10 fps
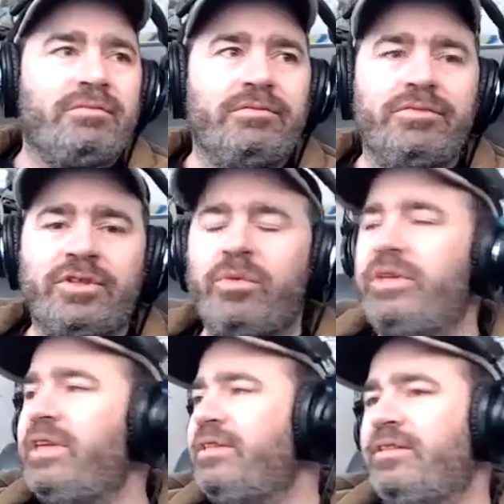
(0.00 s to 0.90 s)
someone
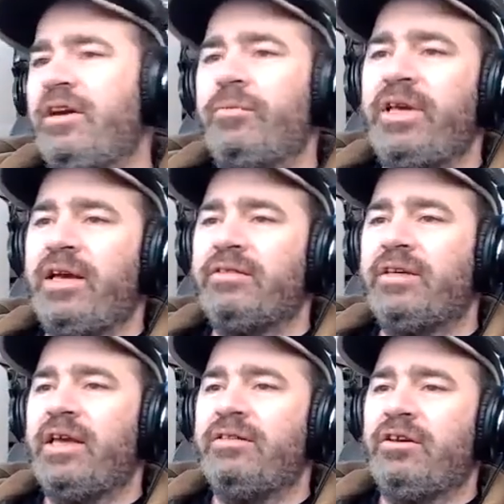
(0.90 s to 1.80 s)
needs to tell me how to
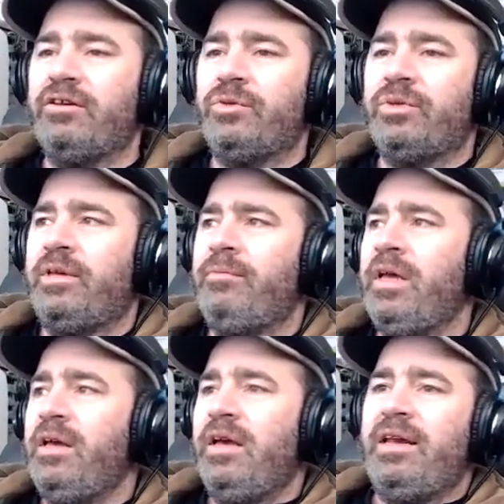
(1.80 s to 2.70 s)
get in touch with him,
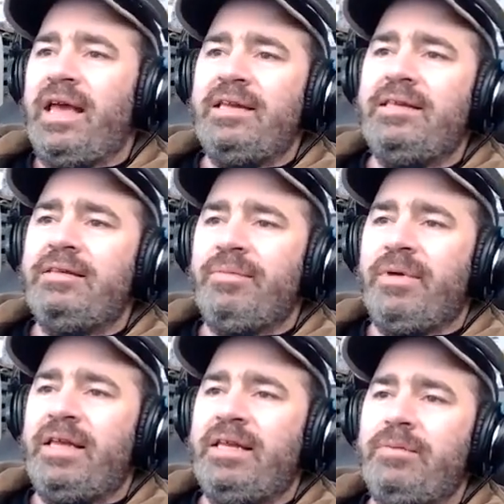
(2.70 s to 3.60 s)
and any
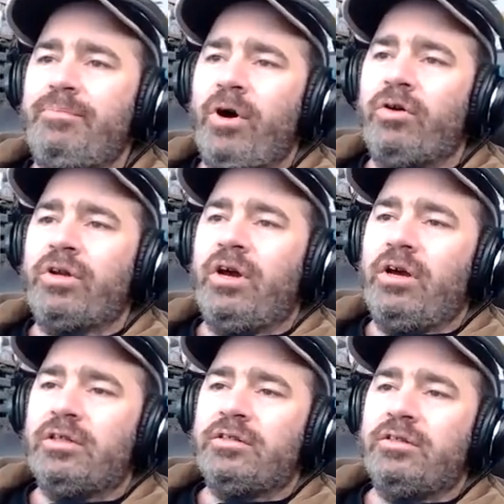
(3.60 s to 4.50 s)

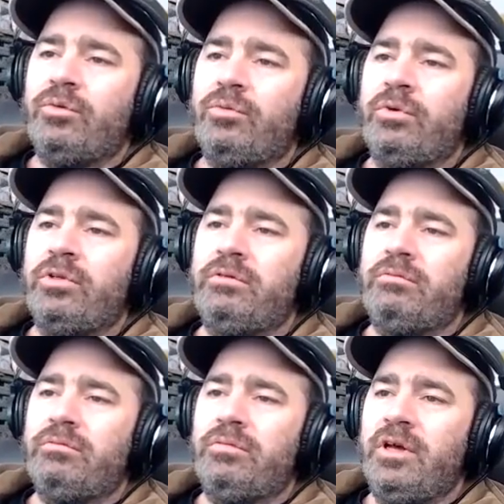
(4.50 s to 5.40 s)
podcast that would
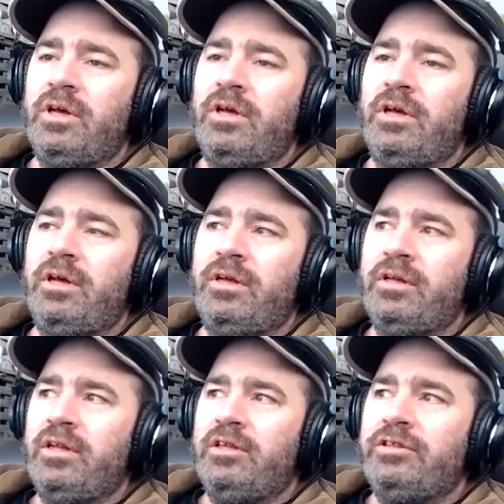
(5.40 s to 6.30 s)

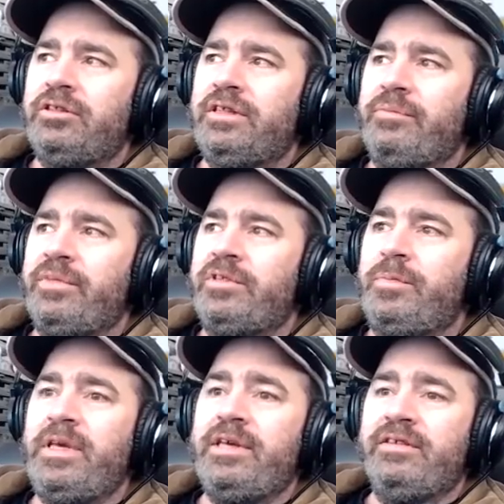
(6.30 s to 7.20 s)
just let me
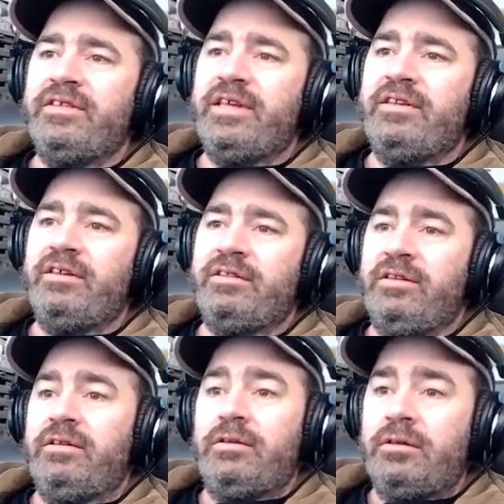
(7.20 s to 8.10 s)
speak and say
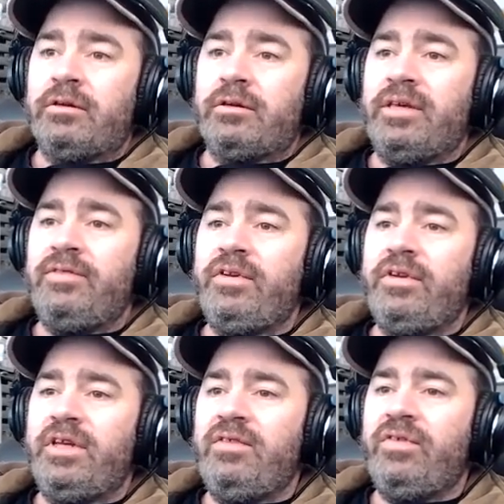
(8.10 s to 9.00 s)
that look, even
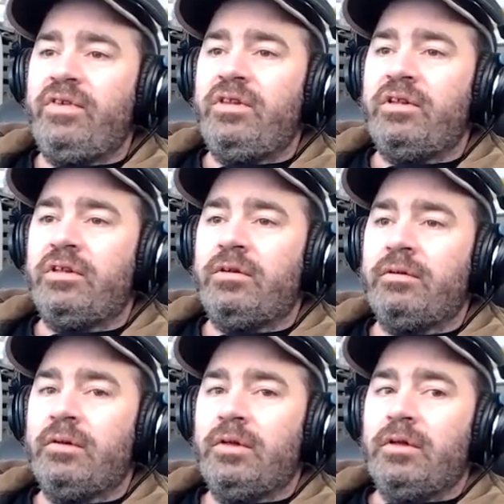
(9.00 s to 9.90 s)
the
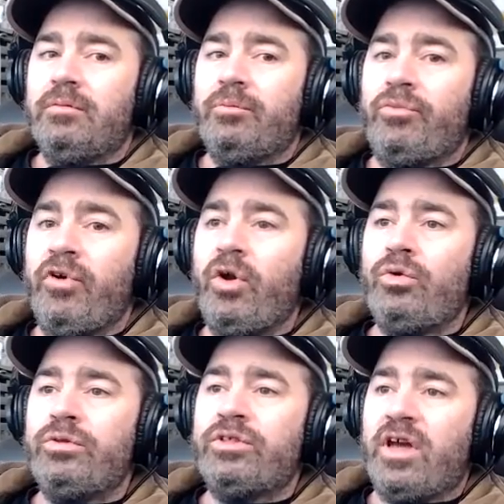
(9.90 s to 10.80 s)
pro
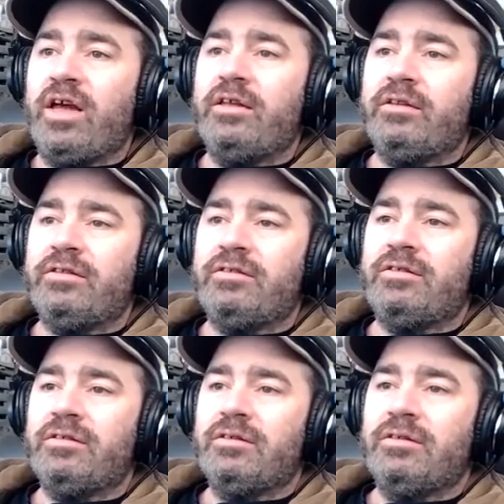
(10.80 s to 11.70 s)

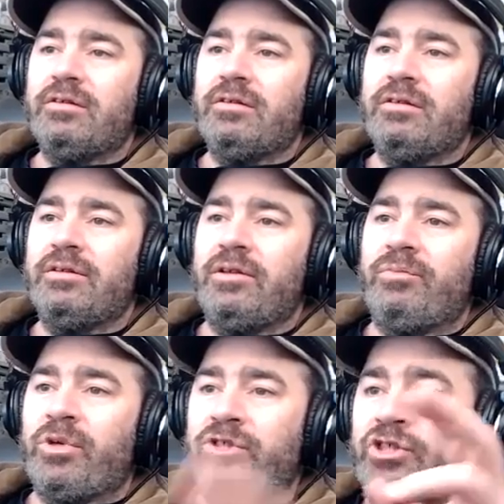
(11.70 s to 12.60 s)
science,
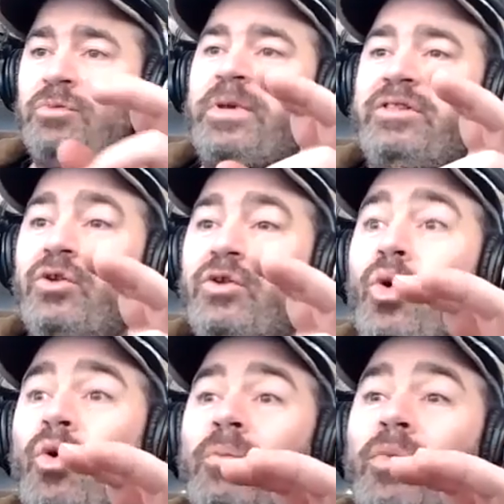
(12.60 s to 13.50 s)
what should be the
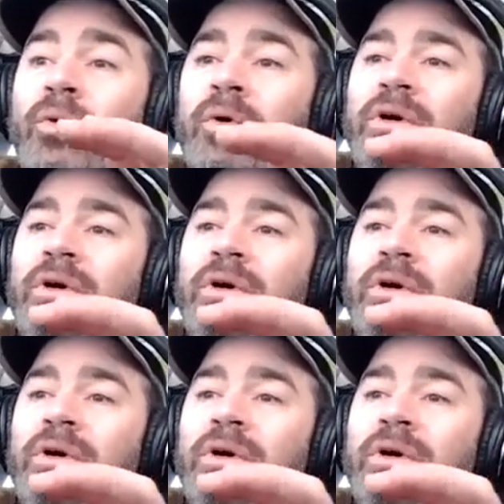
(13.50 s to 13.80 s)
normal